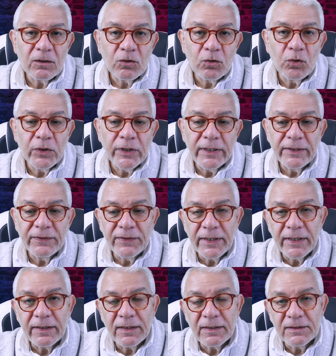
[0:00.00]
coil in
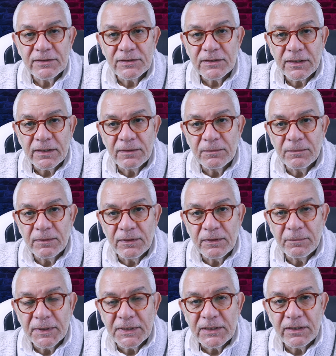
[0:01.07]
there, and it's
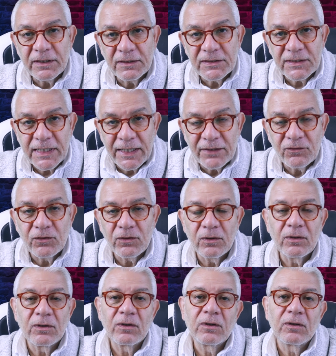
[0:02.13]
the material is
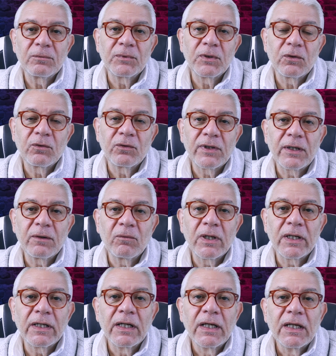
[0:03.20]
canthal, on that
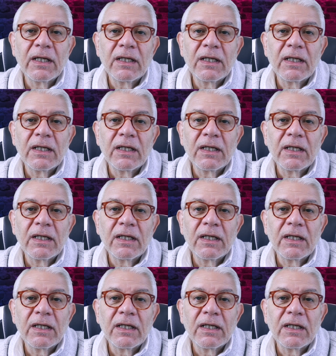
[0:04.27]
one.